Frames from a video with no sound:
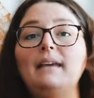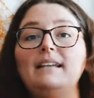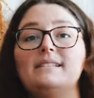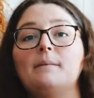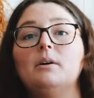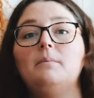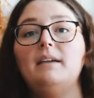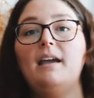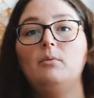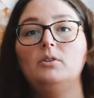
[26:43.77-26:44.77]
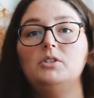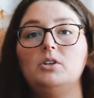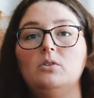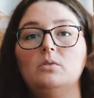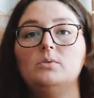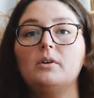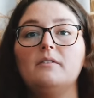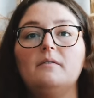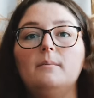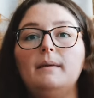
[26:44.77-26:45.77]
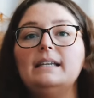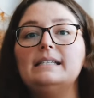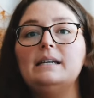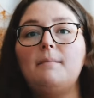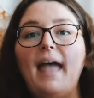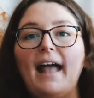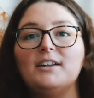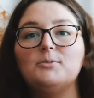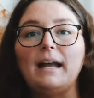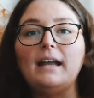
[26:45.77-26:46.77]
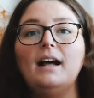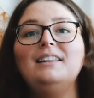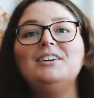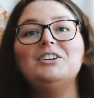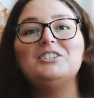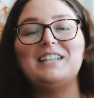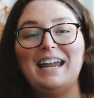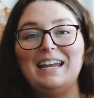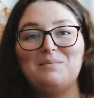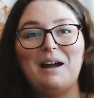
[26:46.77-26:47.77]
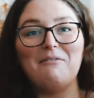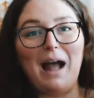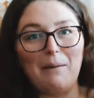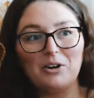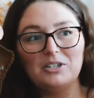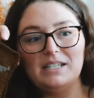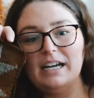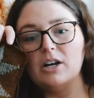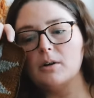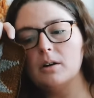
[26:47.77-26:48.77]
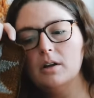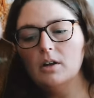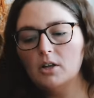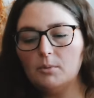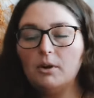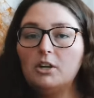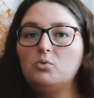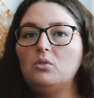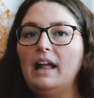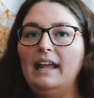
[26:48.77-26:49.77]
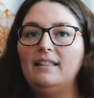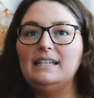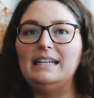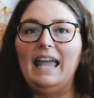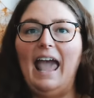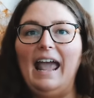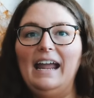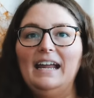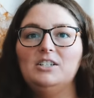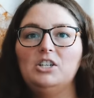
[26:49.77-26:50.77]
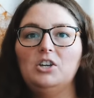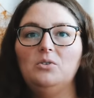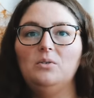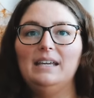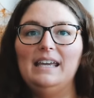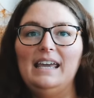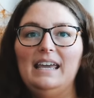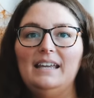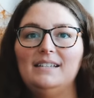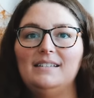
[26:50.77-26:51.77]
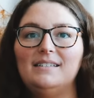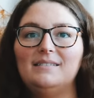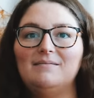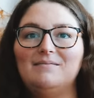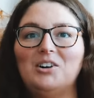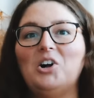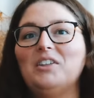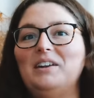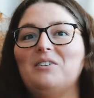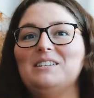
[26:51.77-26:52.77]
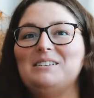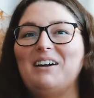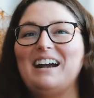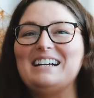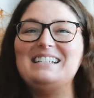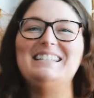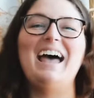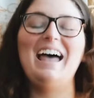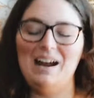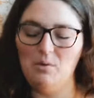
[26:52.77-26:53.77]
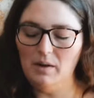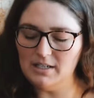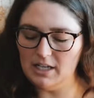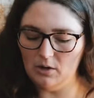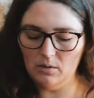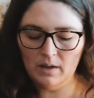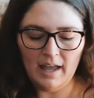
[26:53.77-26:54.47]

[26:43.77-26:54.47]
means that I'm going to be able to sort of mix and match my colors and my fibers here, the British wool and the DK, to get all the different squares that I want to.